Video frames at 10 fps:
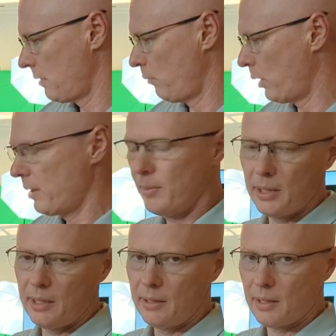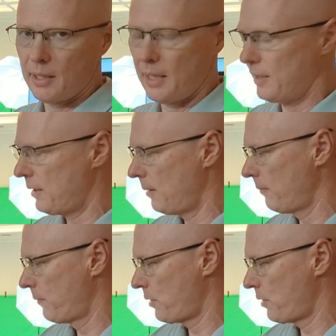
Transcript: 1ME ATEM